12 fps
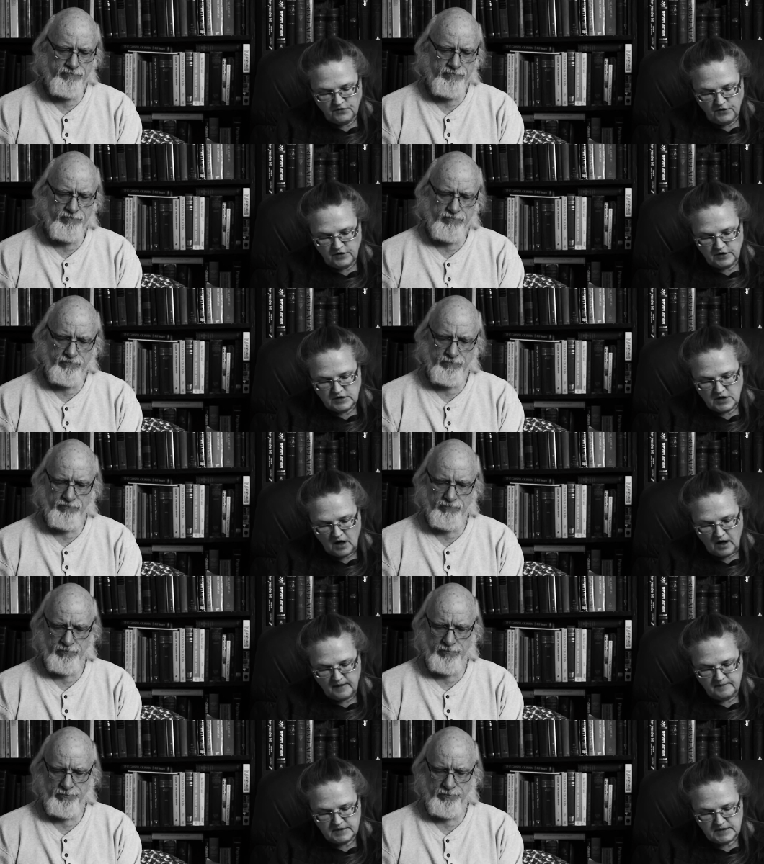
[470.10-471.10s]
Speaker 1: for the
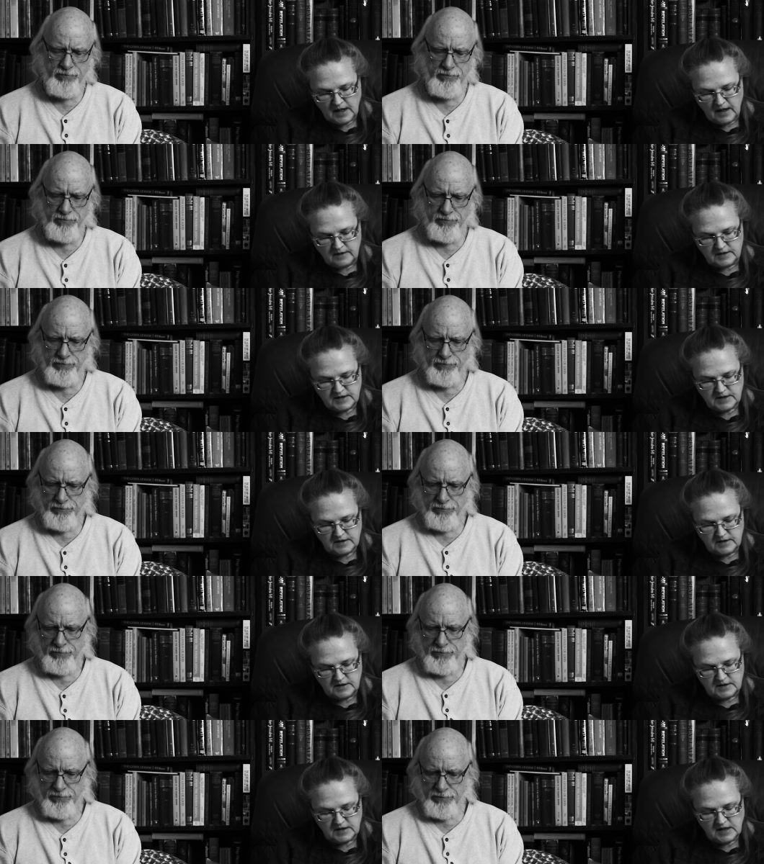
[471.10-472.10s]
times and
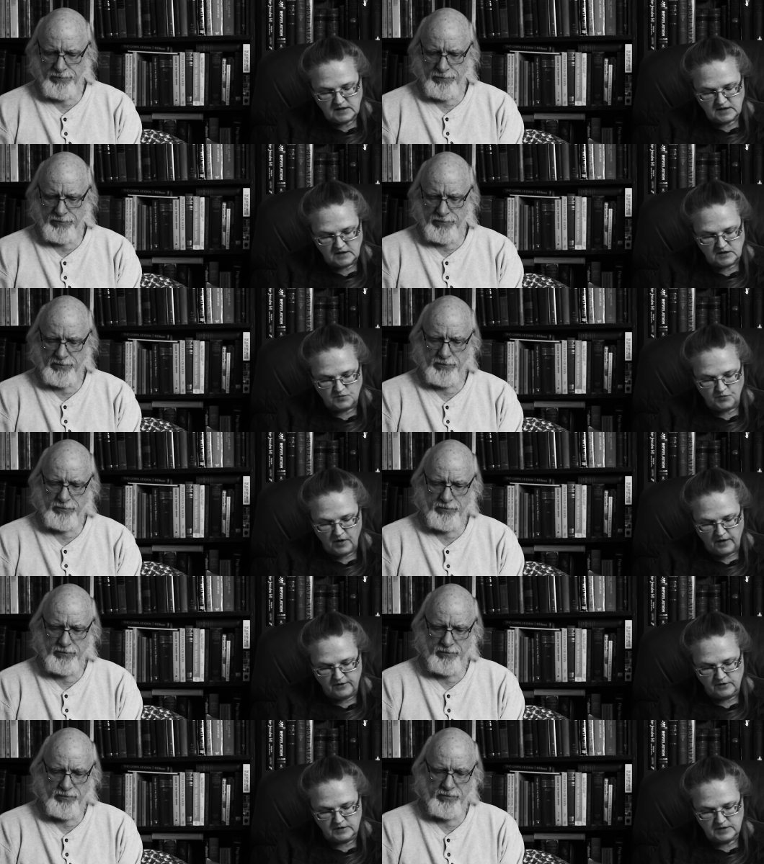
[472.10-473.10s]
the seasons,
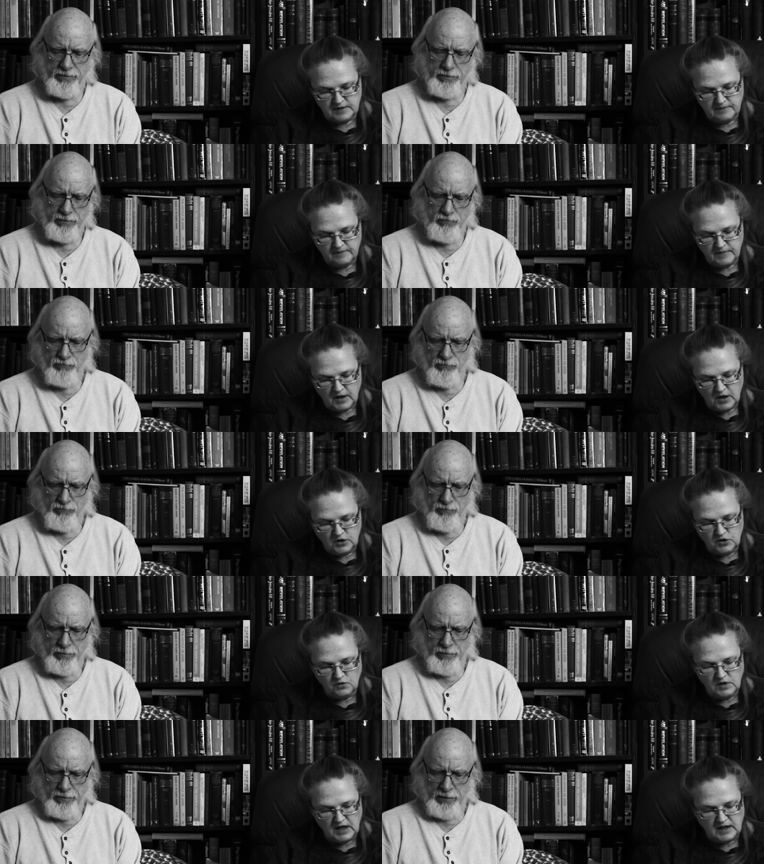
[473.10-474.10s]
brothers,
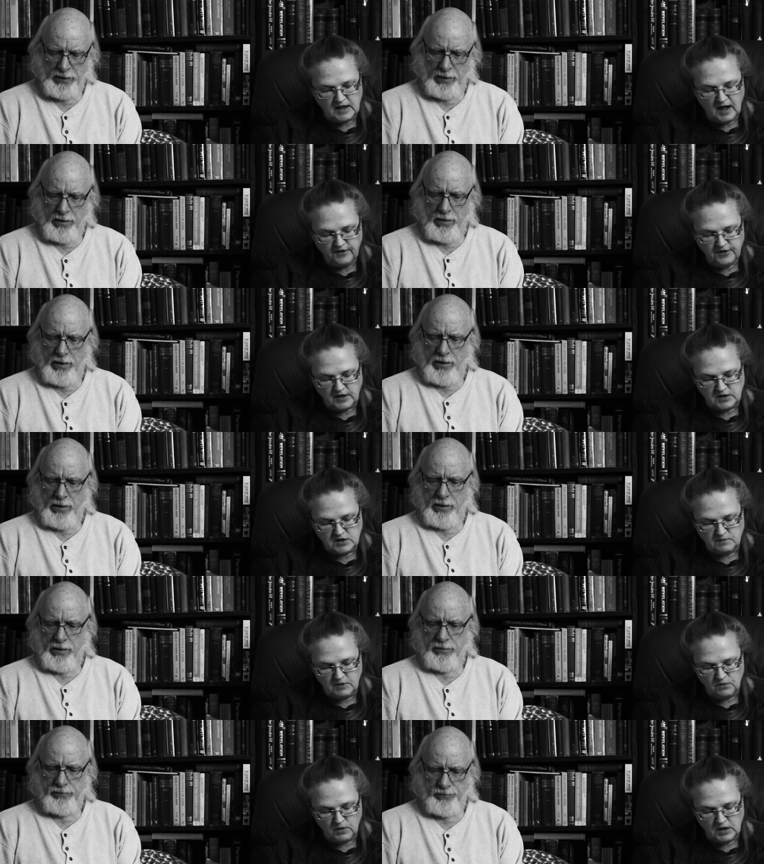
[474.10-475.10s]
you need nothing
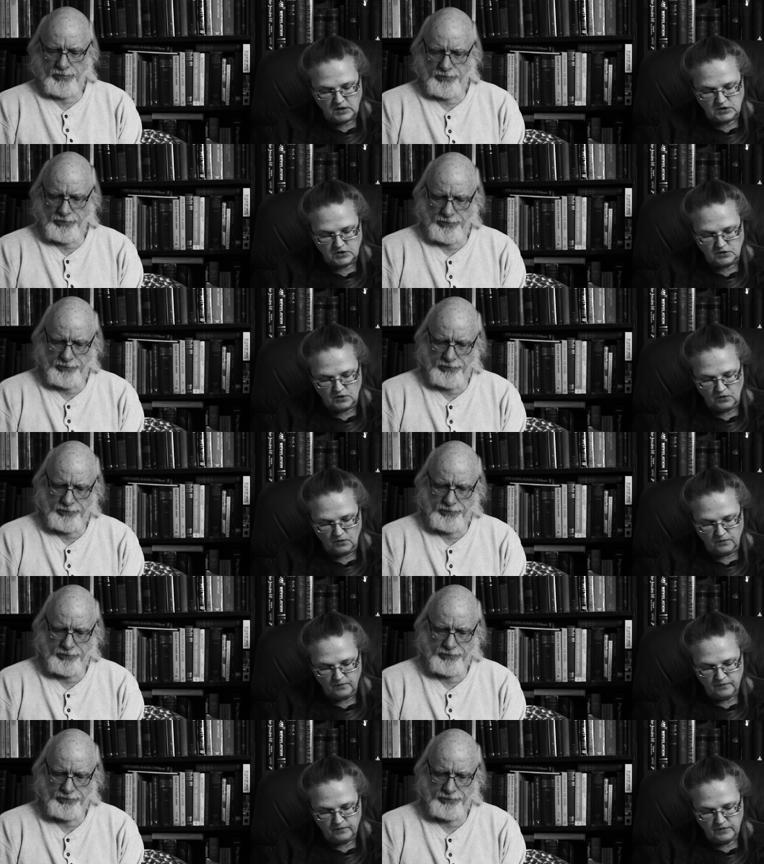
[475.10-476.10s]
to be written to you.
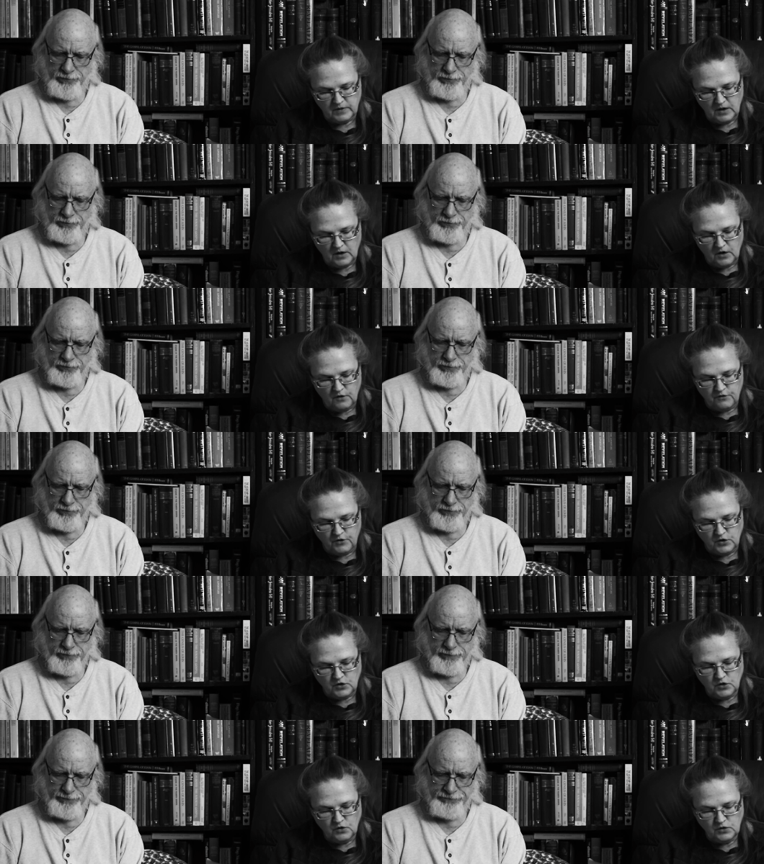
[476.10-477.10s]
For
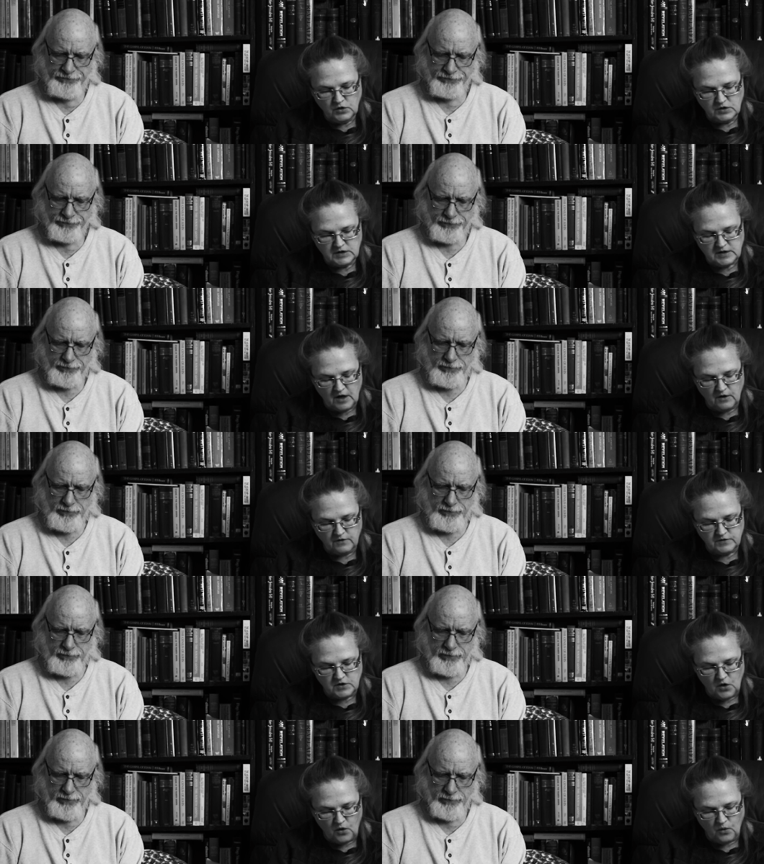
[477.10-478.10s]
you
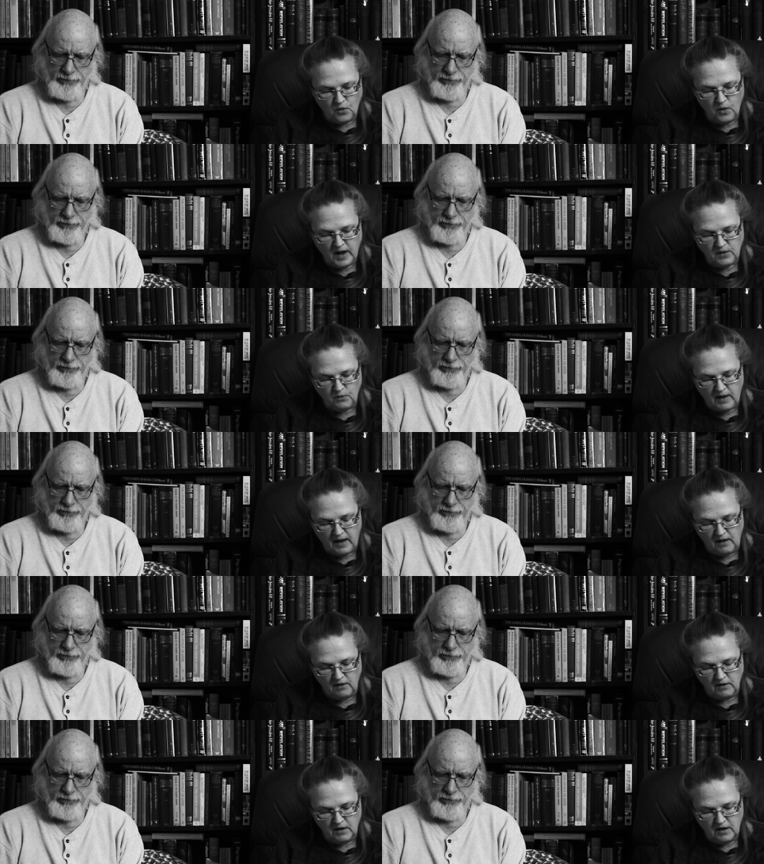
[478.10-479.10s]
yourselves know quite
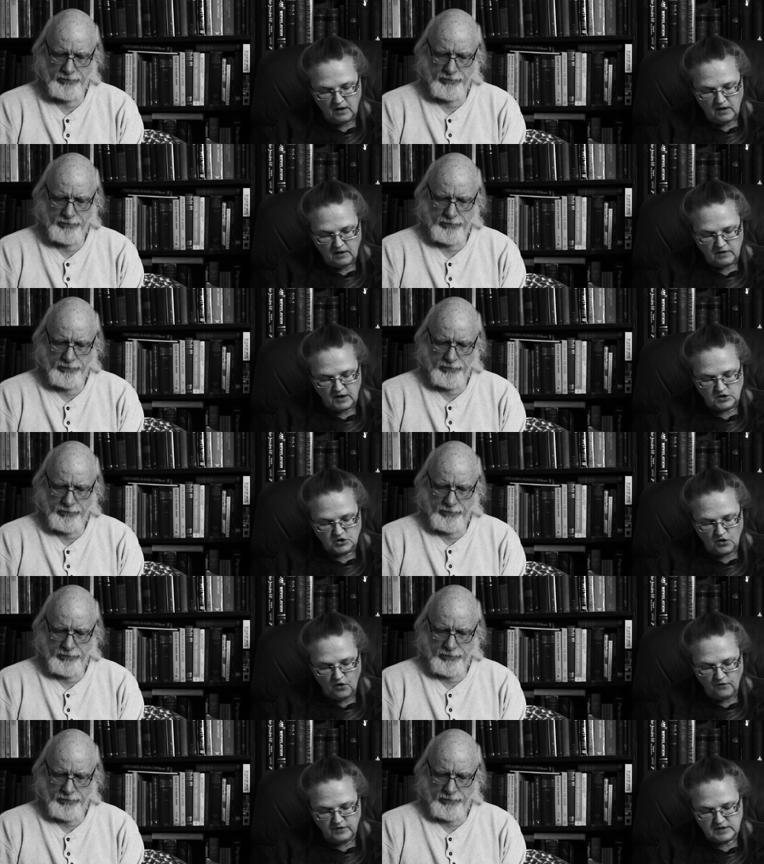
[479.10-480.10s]
well that
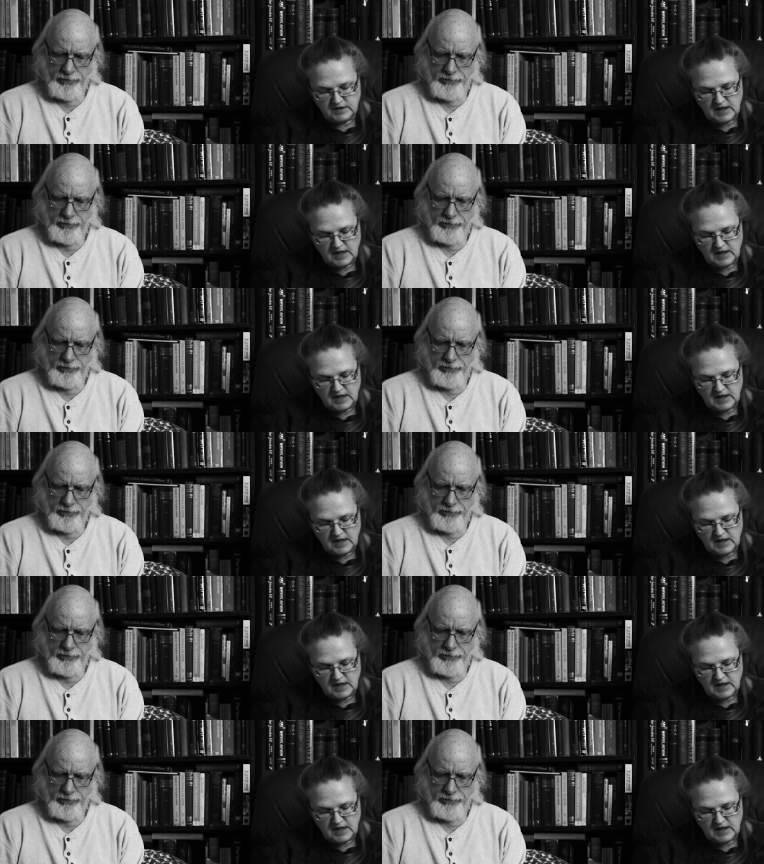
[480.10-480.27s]
Jehovah's